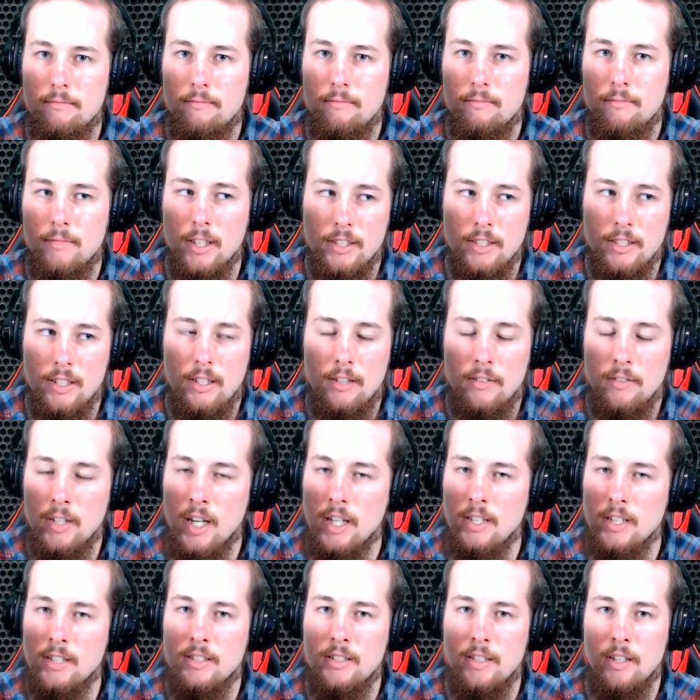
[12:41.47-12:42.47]
It doesn't even
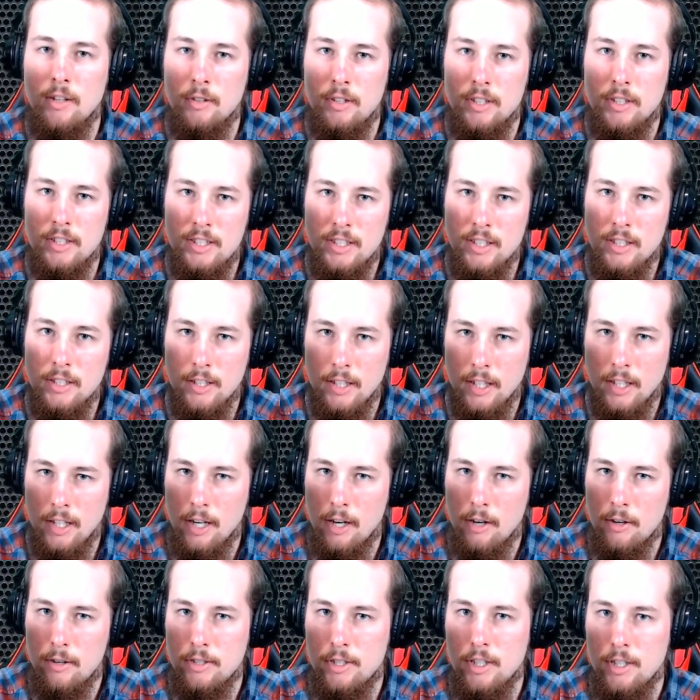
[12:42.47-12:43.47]
necessarily deal in
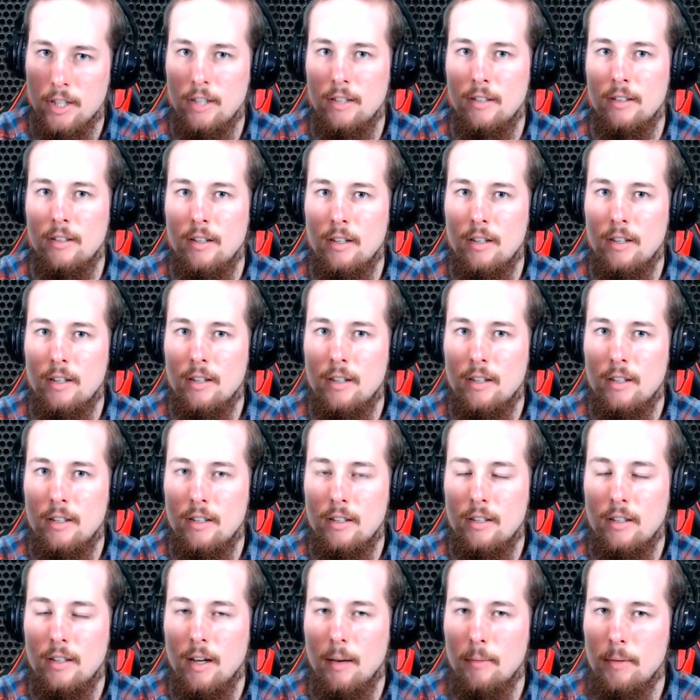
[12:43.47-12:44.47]
energy.
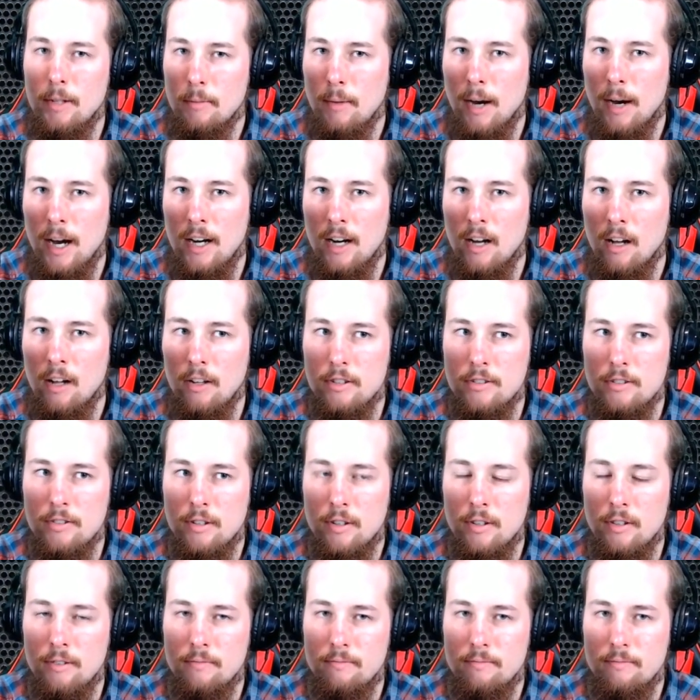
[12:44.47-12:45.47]
I mean, to my knowledge,
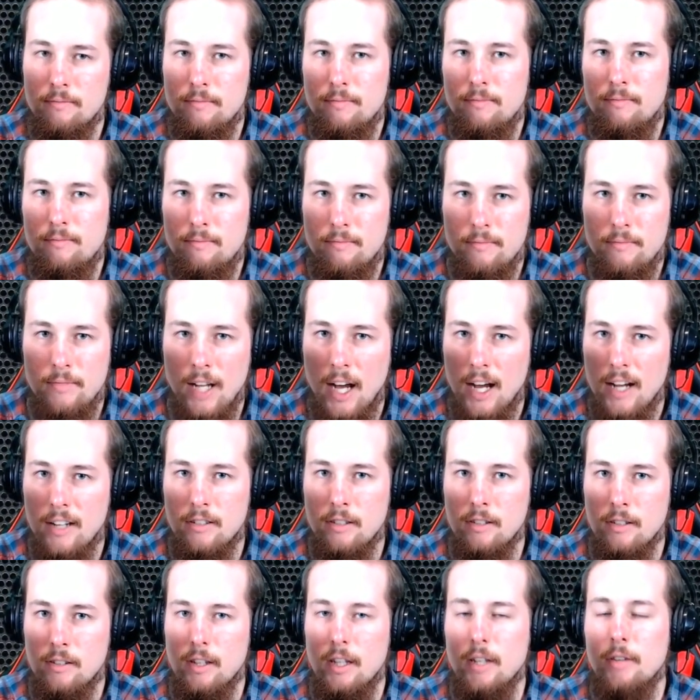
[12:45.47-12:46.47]
they're not
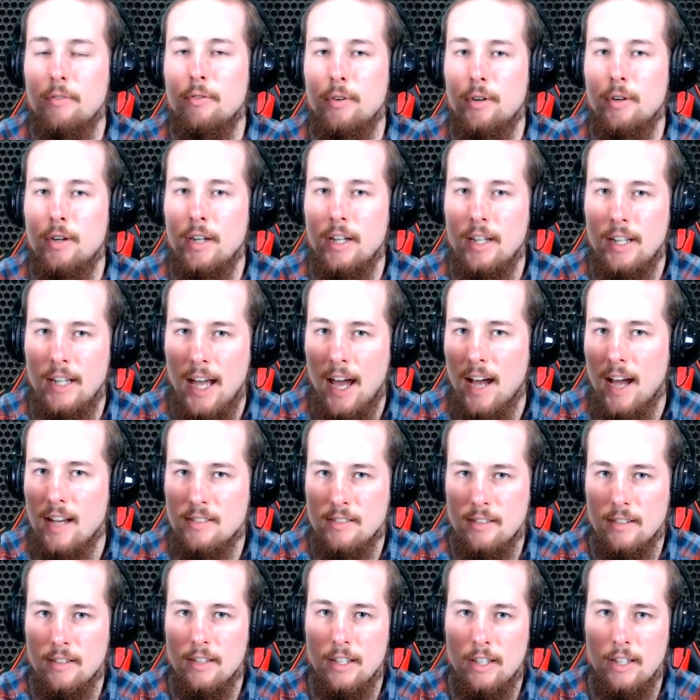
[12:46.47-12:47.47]
delivering
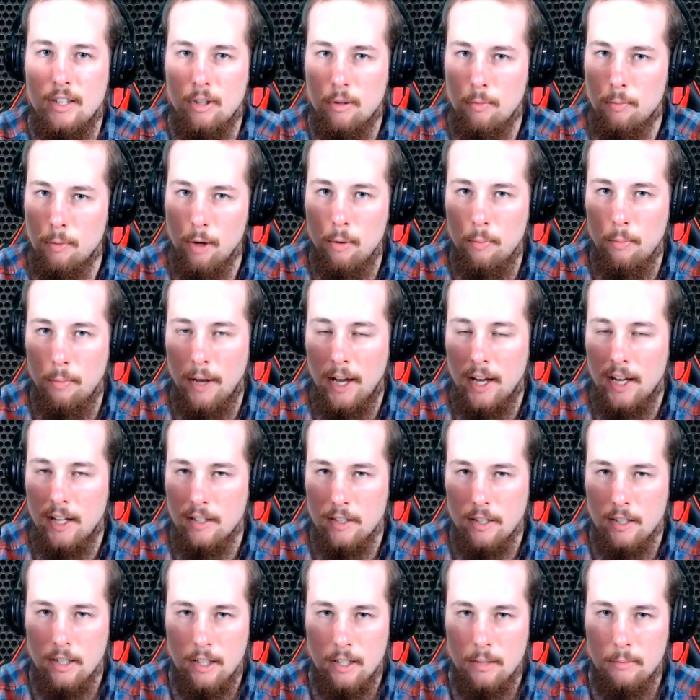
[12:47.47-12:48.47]
gasoline or propane
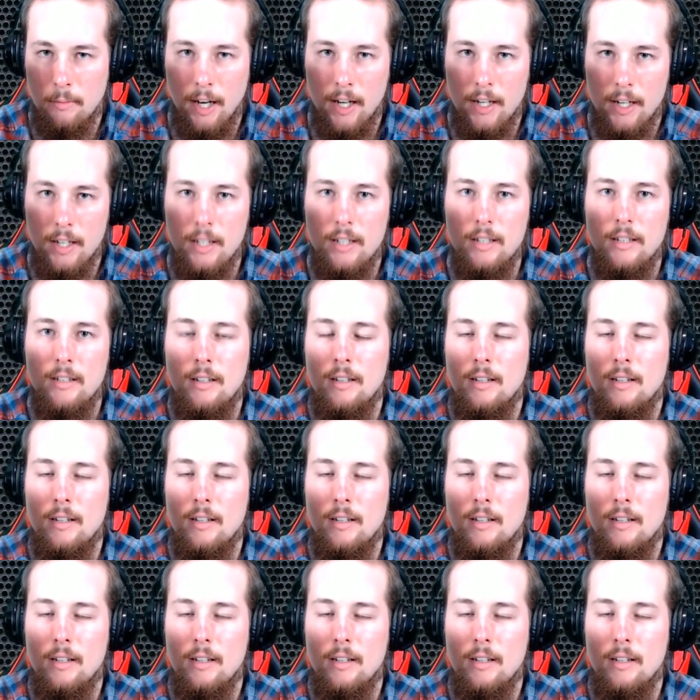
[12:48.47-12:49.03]
to anybody.